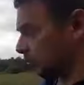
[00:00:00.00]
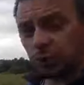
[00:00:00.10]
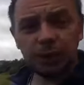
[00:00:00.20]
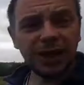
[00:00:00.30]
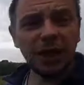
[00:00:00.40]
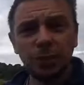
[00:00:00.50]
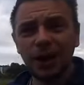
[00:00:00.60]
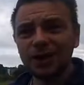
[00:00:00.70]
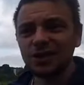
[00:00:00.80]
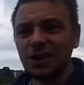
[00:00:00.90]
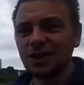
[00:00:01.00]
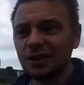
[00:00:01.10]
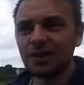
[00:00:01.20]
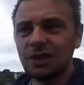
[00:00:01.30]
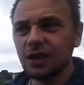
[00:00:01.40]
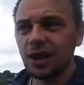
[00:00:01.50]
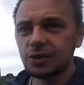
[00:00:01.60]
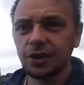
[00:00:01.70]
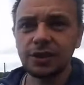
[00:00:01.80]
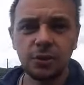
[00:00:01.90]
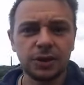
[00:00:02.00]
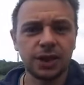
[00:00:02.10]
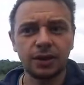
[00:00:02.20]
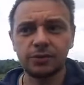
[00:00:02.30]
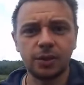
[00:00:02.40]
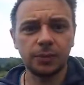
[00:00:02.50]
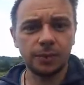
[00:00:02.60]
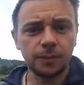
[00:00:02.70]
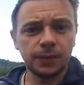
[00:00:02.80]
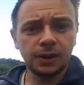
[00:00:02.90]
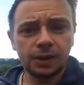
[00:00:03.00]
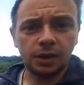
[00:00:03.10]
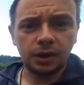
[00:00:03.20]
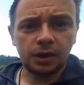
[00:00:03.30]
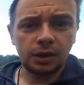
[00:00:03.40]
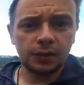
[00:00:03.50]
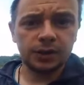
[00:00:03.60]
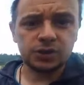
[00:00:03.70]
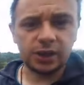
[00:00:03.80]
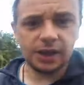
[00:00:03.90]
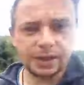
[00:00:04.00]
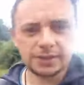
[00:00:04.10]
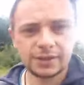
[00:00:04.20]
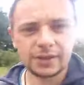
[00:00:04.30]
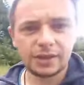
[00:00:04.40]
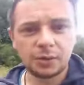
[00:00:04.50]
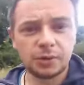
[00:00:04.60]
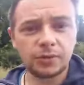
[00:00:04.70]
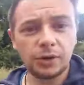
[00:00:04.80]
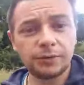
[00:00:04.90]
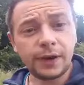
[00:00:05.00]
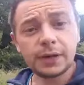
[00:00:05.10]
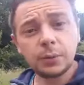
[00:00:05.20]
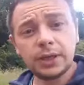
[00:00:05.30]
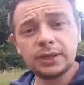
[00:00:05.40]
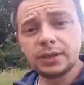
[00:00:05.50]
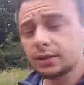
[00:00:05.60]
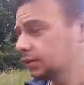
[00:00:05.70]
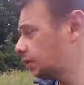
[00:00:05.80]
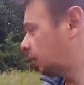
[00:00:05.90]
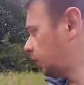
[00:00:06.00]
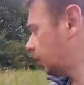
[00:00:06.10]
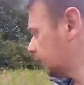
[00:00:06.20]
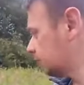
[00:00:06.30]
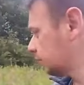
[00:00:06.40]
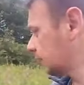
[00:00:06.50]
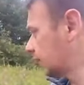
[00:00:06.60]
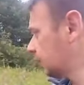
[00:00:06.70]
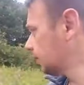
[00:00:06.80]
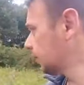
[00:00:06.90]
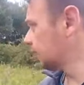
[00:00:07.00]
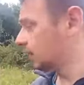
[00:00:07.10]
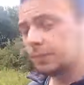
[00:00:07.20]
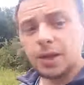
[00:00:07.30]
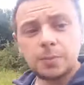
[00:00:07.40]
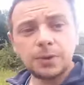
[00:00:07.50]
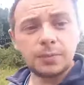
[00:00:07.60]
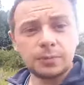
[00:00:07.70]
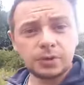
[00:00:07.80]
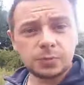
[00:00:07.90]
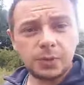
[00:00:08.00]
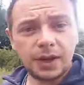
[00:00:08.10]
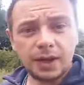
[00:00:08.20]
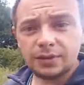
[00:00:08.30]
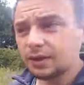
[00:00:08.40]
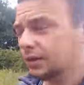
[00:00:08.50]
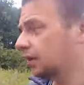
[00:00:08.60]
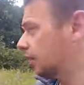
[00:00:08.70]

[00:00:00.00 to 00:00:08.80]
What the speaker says: probably cow parsley. I don't like doing the carrot fan there. On this side we've got fireweed all the way through there, bit of brambles, bit of heather,